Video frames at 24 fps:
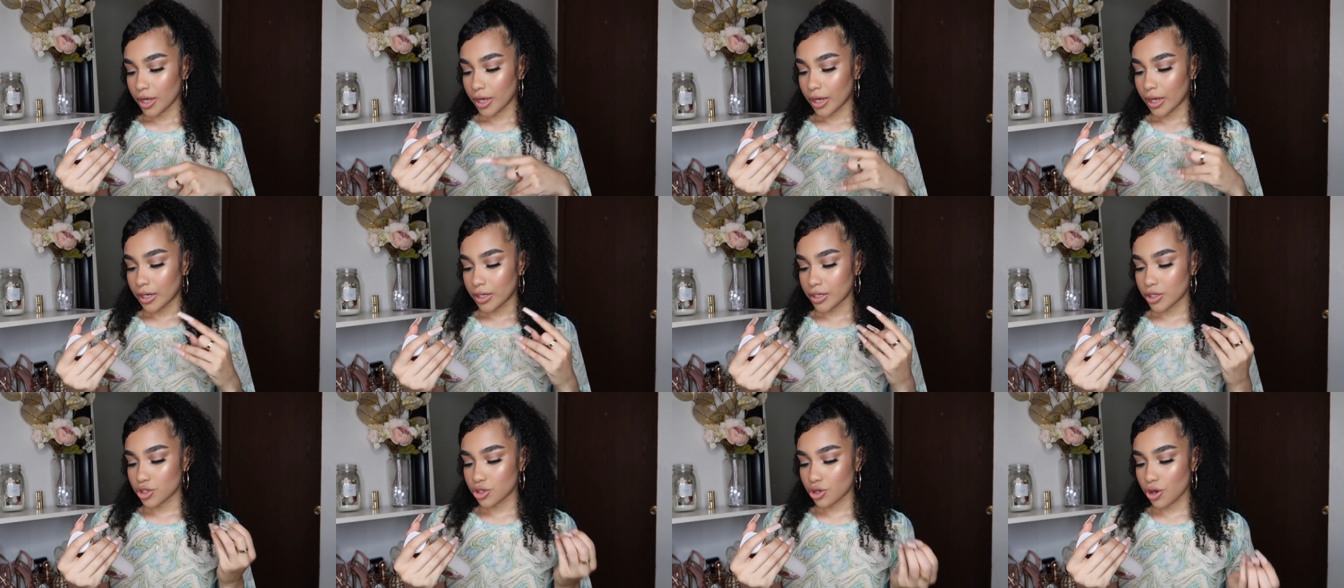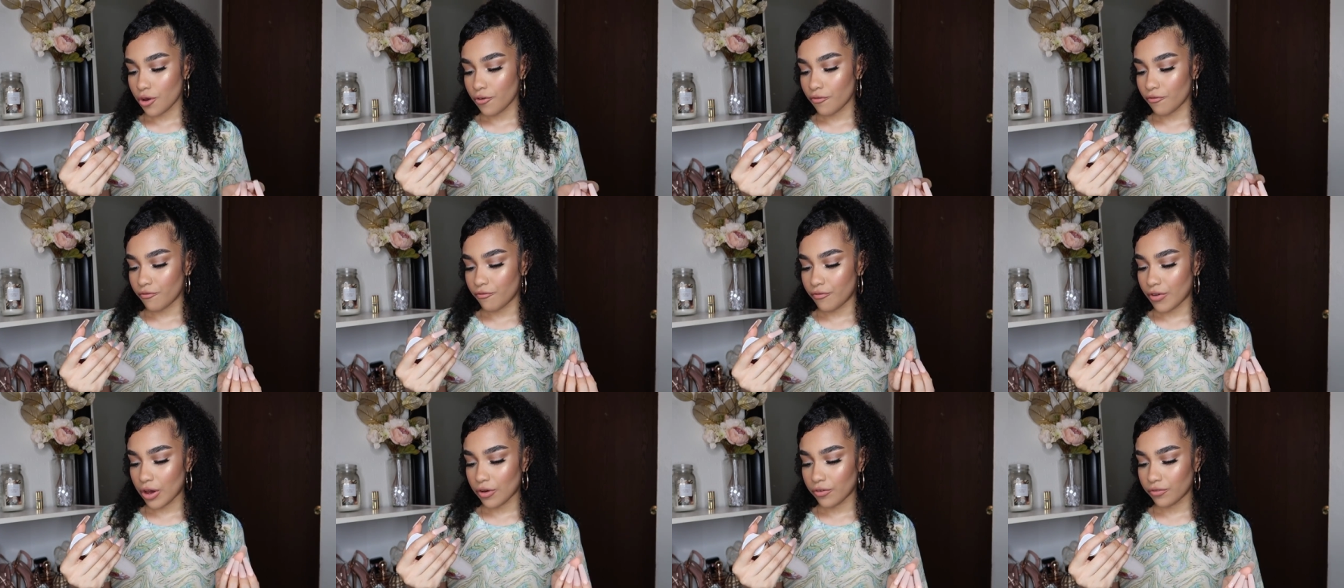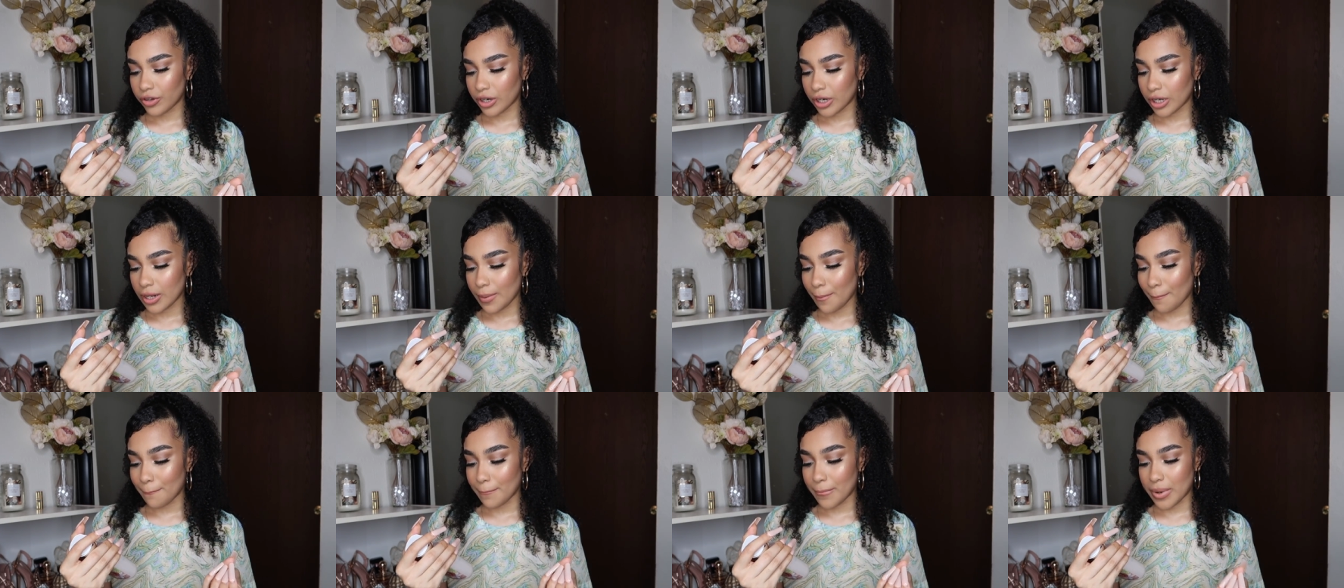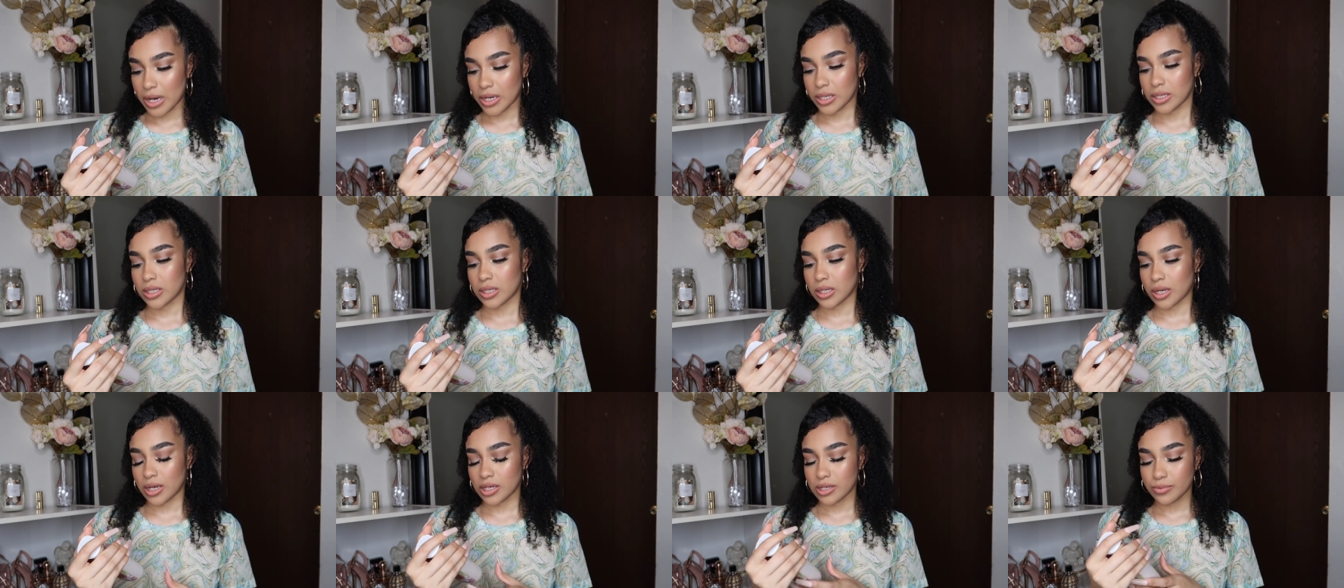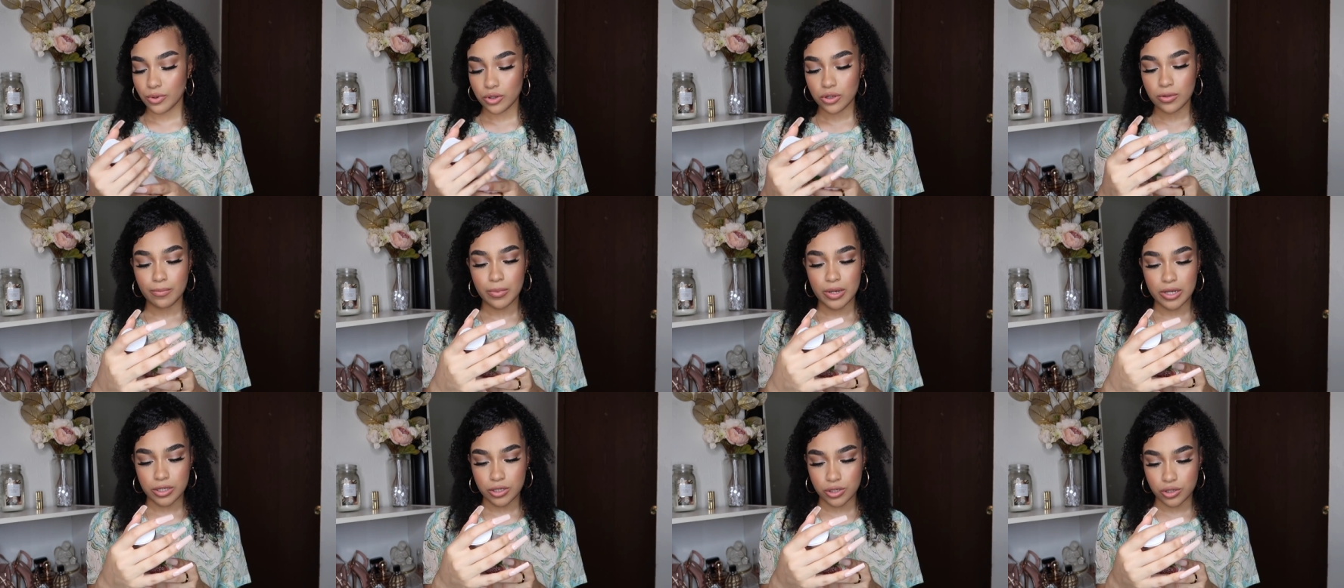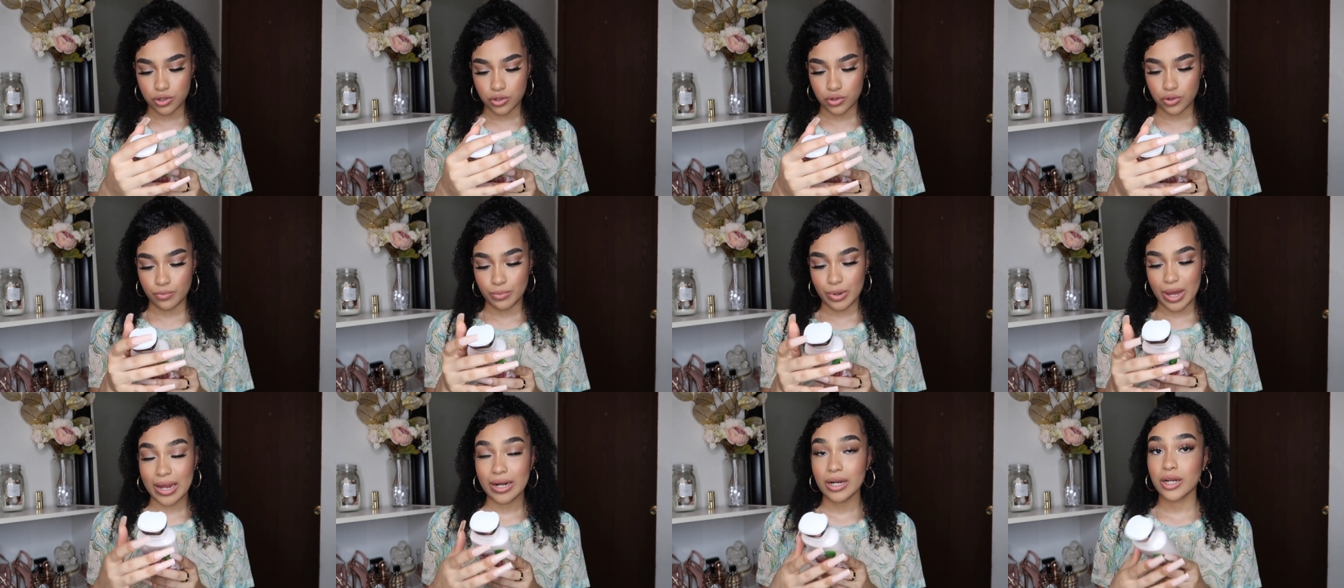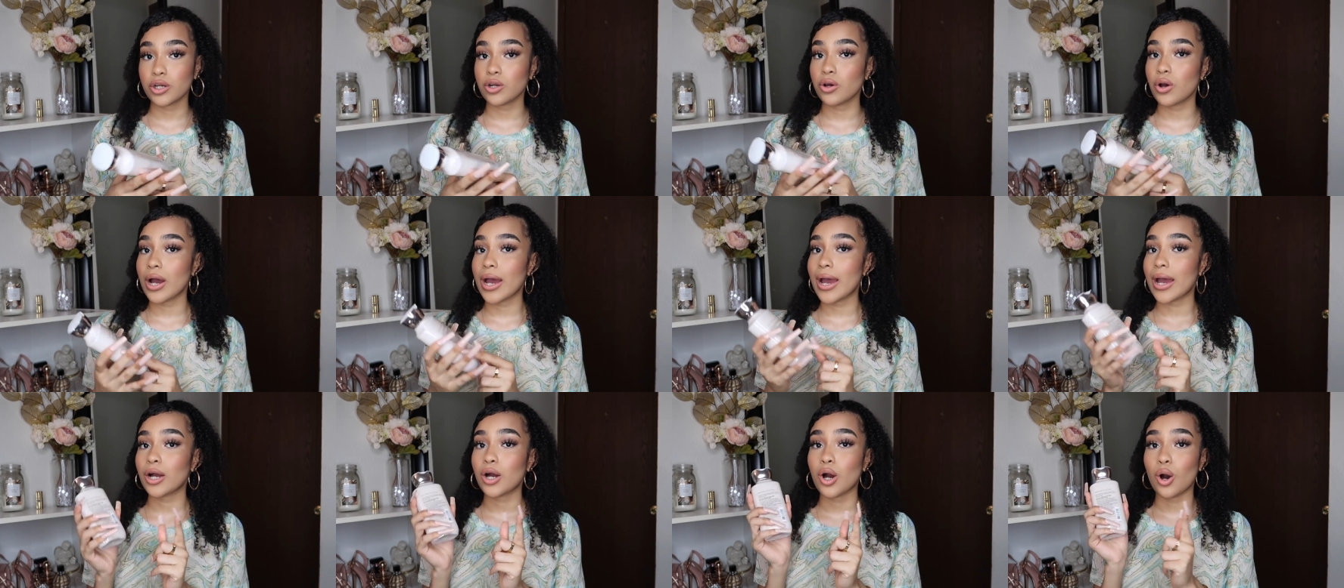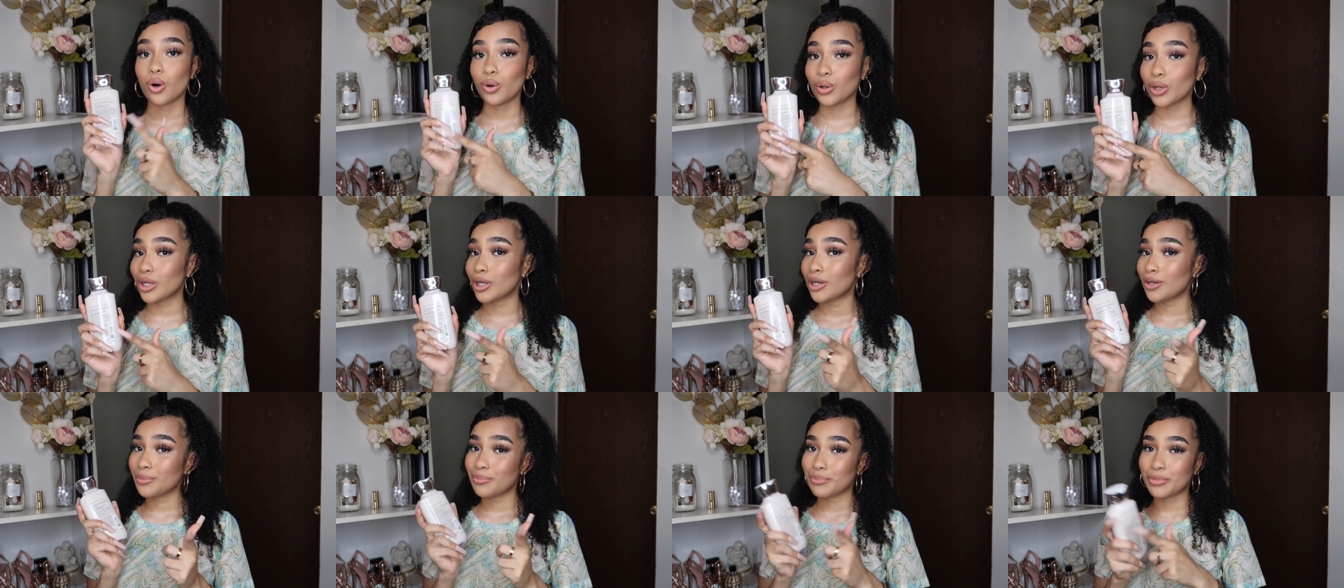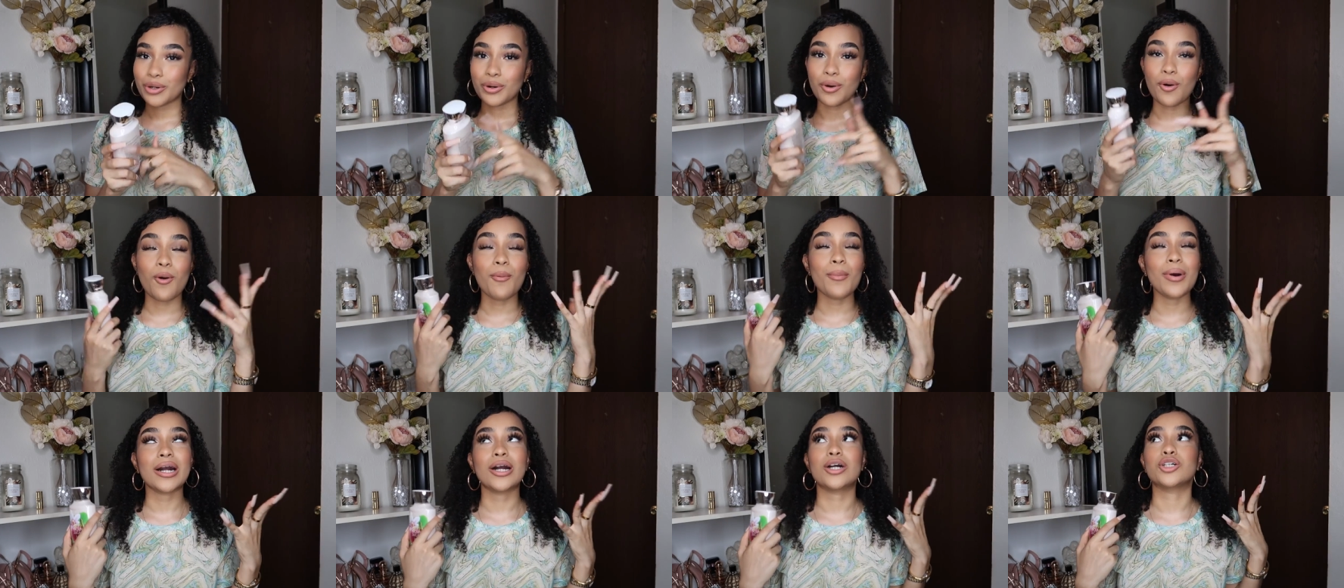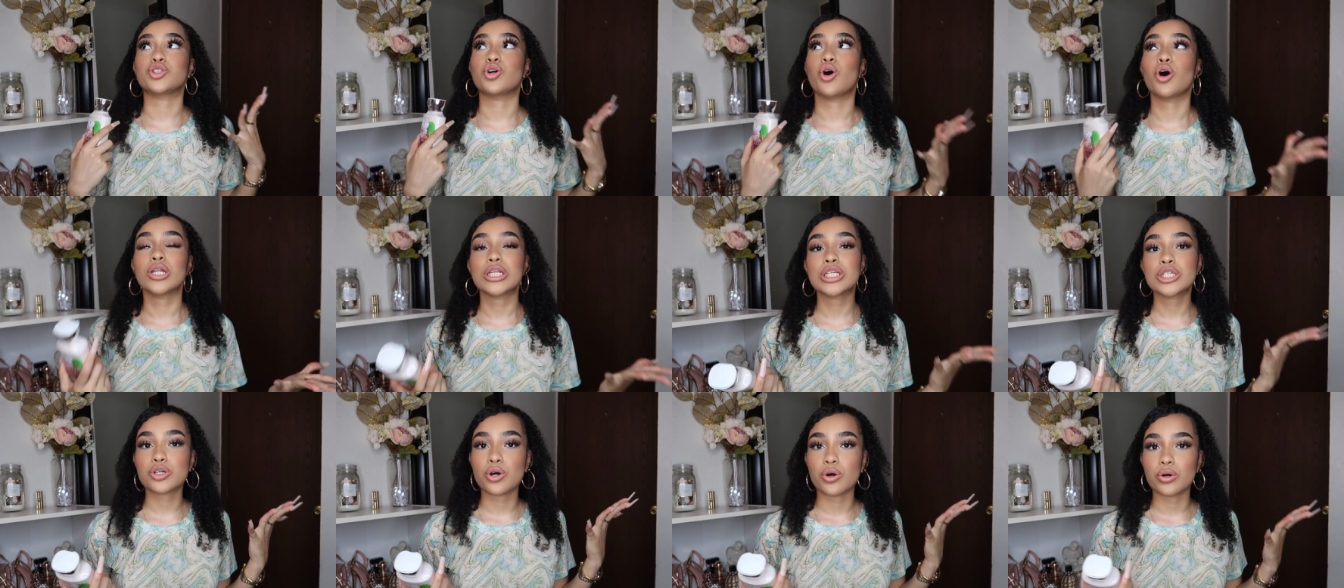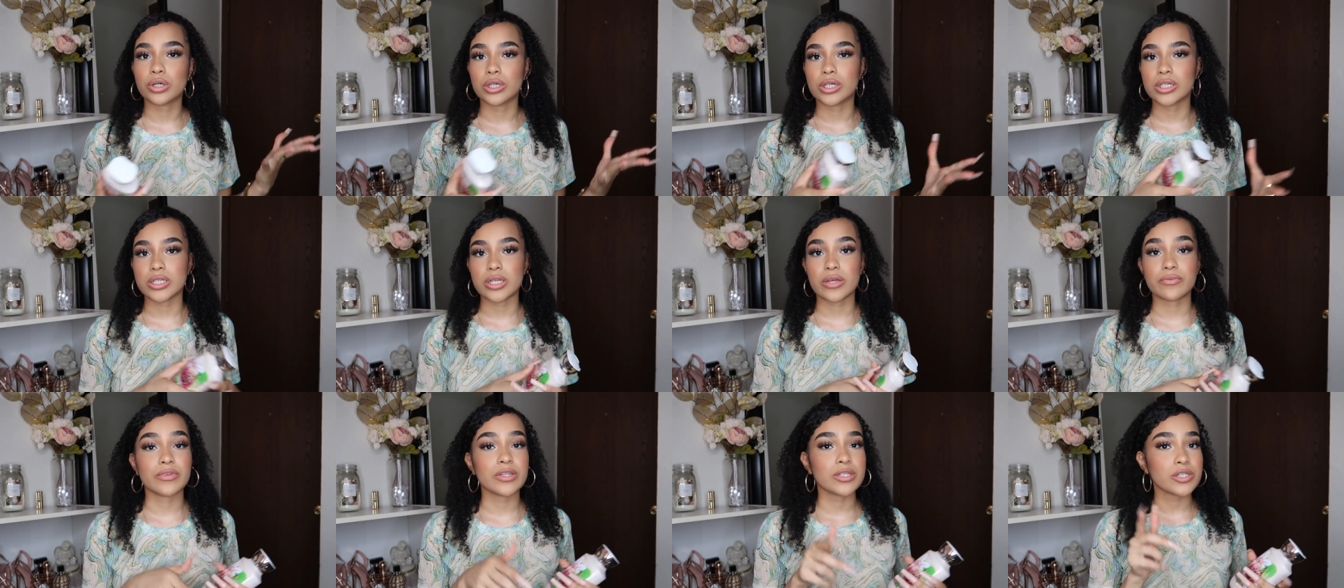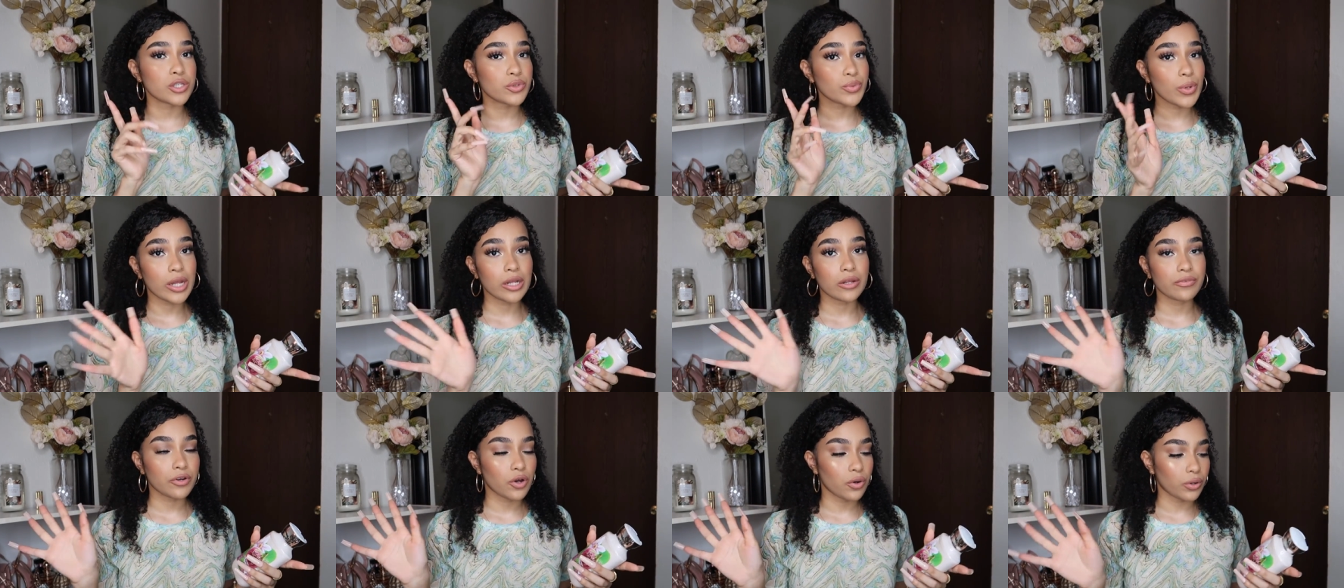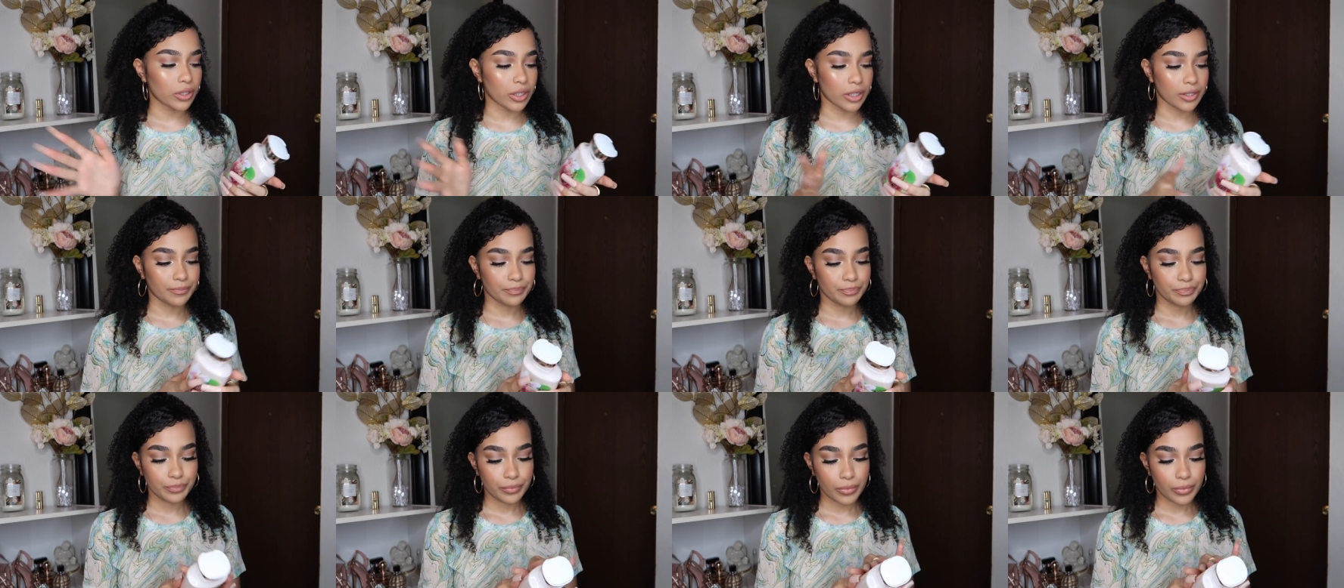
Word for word: And I saw velvety musk. I smelled the musk too, but I didn't know I had coconut milk. Oh my gosh, all this coconut stuff. This is why I love coconut.